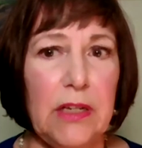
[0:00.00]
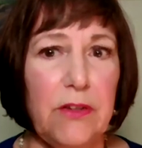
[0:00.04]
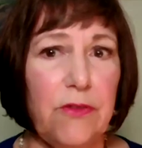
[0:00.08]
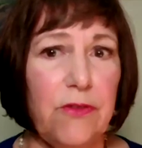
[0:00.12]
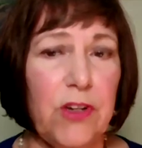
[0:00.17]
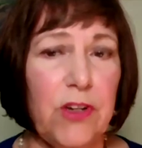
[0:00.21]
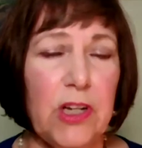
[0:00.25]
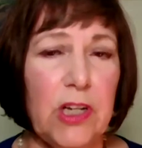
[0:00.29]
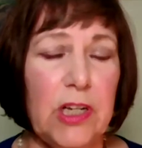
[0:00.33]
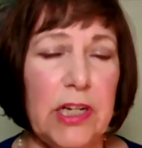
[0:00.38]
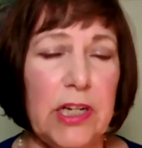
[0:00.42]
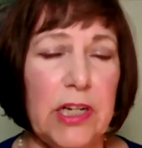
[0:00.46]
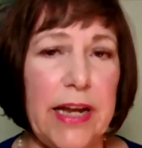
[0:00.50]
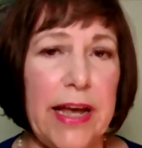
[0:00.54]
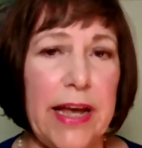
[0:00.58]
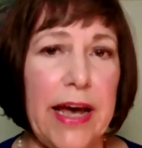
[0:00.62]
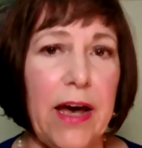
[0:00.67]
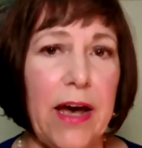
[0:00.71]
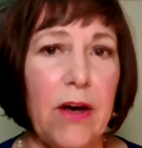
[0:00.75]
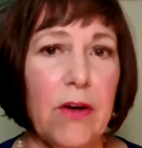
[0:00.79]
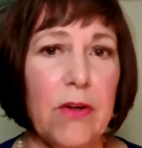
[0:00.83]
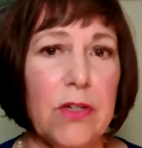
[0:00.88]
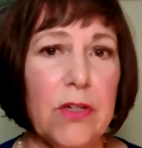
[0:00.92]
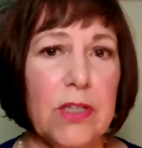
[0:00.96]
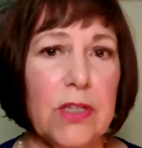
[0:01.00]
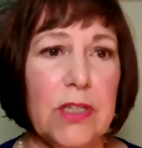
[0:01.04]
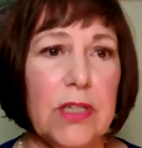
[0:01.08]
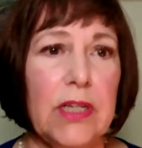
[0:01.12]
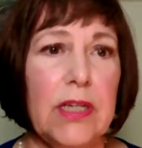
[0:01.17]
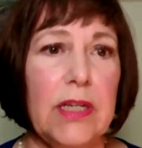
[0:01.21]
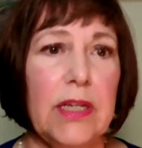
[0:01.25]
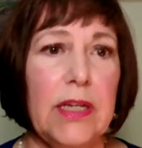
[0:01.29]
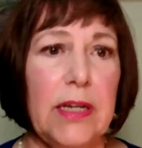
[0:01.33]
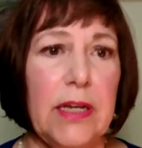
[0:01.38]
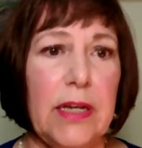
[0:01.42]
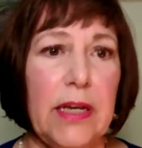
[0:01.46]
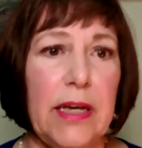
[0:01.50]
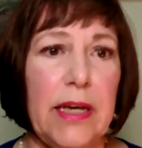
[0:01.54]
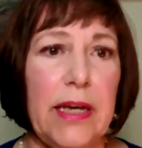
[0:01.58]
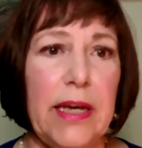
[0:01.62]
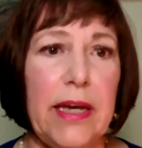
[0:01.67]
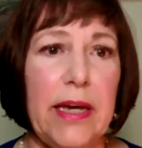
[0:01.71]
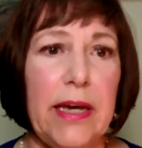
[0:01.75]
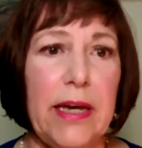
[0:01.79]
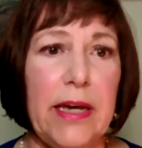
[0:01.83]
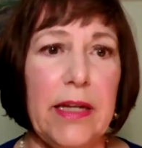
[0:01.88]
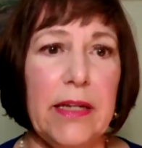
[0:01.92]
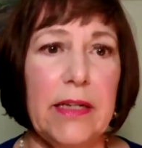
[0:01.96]
He figured it out,
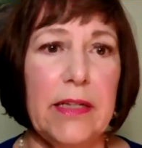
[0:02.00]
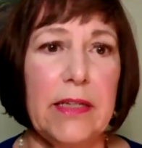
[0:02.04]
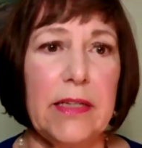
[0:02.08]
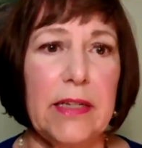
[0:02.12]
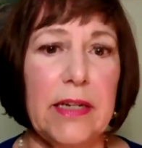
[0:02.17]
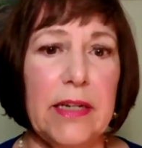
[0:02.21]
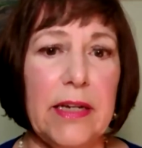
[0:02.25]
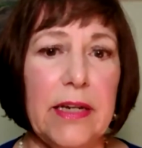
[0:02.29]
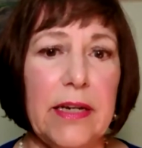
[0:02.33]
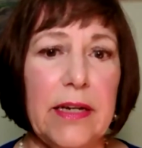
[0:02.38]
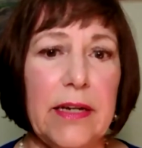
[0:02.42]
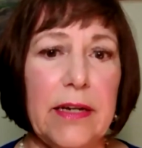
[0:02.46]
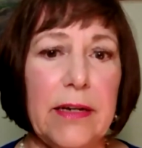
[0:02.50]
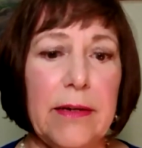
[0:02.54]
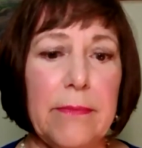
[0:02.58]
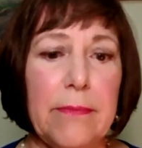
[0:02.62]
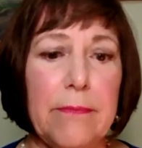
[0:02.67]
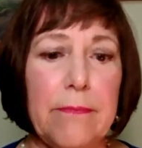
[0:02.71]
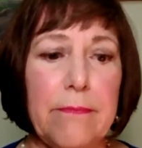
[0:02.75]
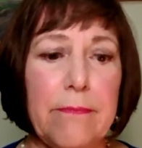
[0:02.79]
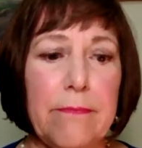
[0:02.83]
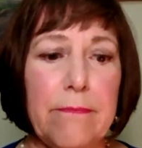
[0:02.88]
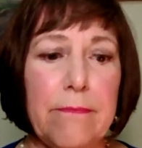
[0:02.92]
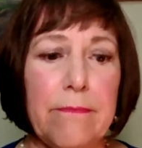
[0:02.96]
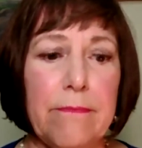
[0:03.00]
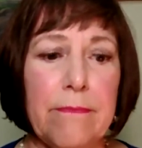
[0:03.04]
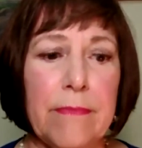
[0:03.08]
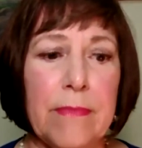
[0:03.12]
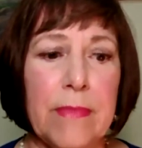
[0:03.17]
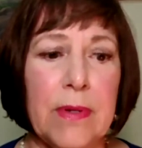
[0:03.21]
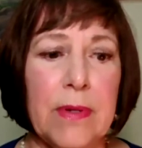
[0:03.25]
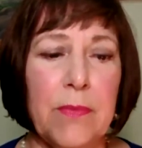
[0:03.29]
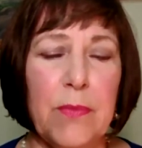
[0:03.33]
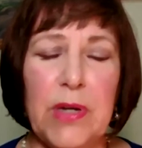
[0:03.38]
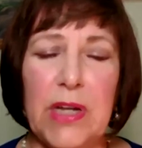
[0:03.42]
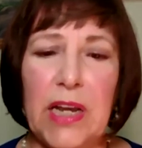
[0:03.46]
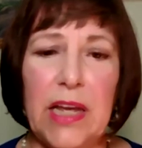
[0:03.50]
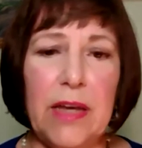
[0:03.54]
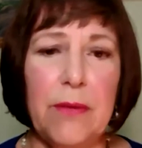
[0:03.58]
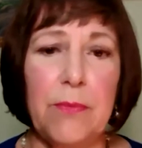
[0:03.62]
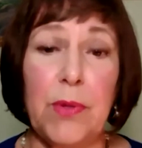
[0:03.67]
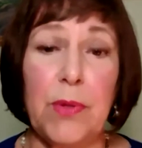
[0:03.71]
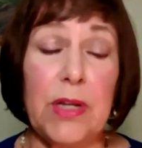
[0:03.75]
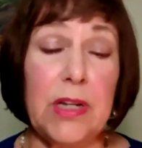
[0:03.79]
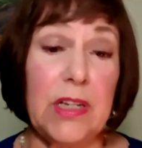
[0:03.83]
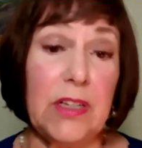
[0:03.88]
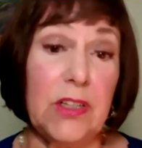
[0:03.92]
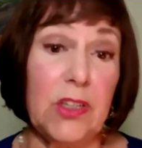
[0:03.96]
and
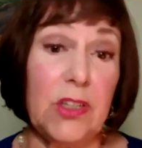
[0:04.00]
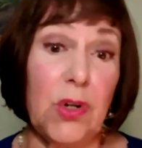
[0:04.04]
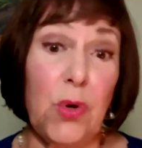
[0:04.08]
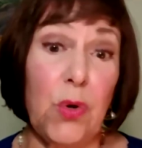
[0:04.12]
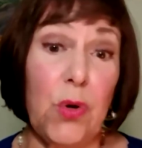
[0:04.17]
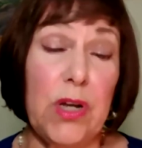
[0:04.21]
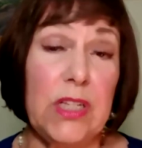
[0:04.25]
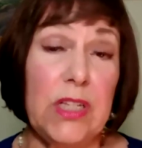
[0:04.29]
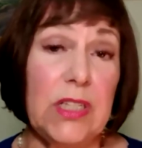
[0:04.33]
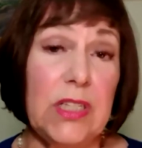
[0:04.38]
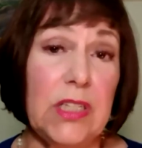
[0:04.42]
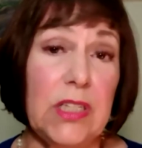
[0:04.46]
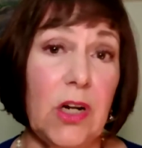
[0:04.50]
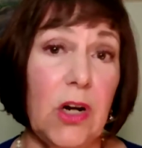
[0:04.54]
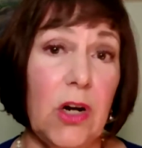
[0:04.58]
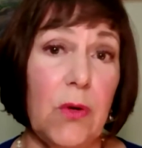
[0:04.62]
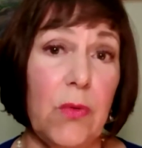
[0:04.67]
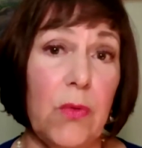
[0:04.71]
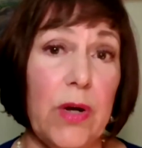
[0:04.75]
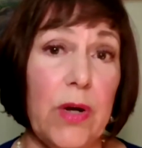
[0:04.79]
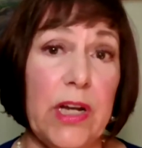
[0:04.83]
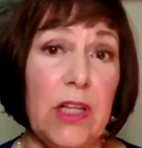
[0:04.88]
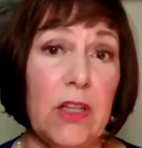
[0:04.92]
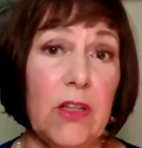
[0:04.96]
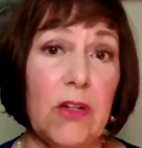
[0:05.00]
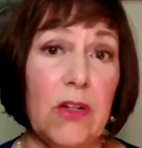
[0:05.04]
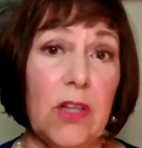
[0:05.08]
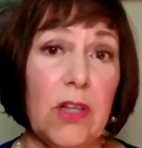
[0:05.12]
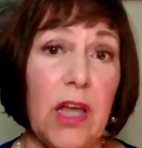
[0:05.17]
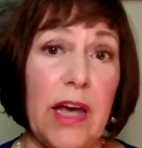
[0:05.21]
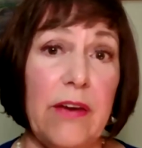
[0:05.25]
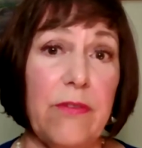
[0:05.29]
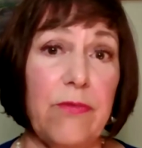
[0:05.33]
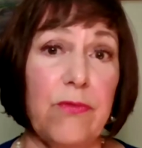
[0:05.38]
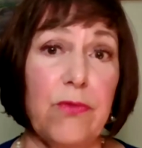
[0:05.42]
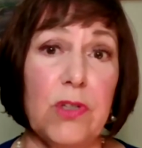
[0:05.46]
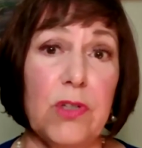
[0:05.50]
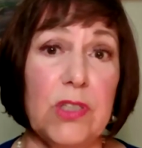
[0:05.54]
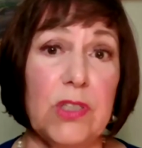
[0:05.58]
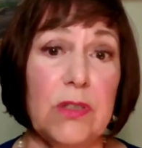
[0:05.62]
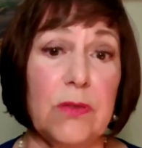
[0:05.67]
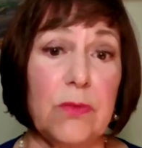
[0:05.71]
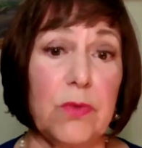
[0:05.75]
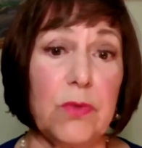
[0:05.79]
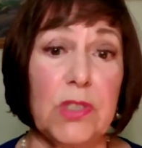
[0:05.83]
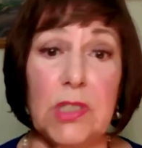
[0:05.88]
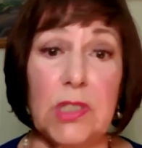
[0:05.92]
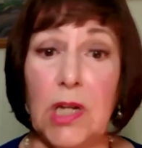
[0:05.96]
but in coins in our regular life
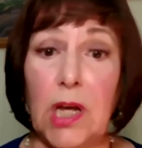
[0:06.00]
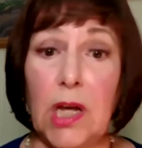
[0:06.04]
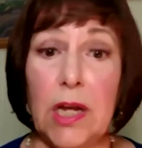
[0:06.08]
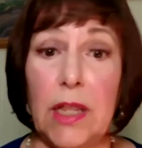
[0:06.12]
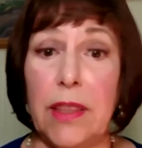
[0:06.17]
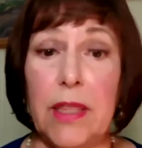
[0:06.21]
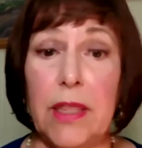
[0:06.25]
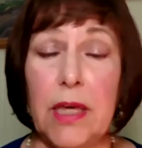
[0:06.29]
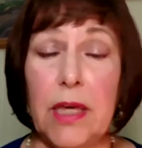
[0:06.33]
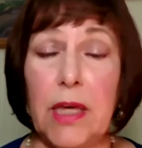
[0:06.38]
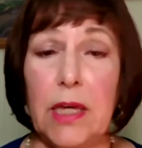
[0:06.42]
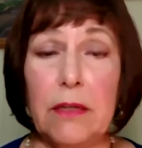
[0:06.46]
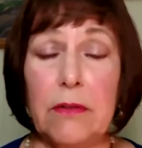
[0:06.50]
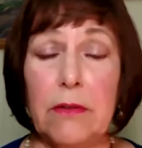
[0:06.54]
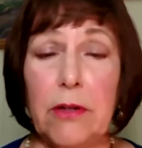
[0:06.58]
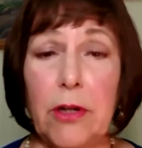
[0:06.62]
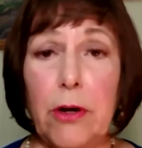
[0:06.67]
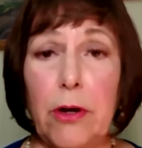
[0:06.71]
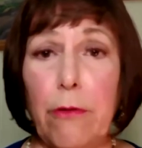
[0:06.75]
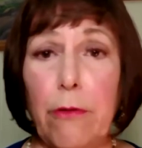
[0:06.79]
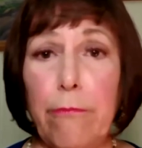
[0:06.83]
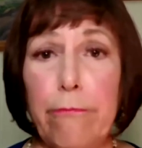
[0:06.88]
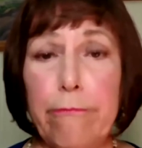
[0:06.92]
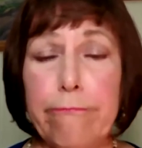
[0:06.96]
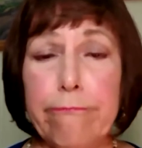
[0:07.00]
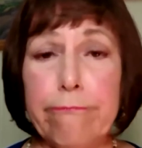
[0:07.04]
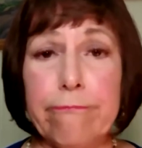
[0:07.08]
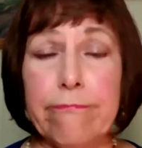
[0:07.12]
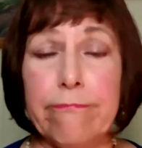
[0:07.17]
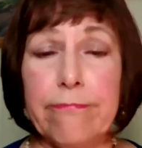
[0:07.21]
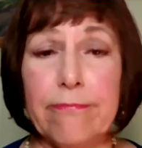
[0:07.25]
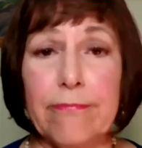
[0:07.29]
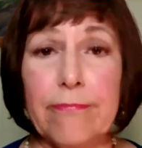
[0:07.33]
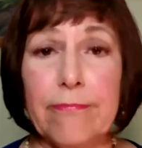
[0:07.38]
was not a thing. No.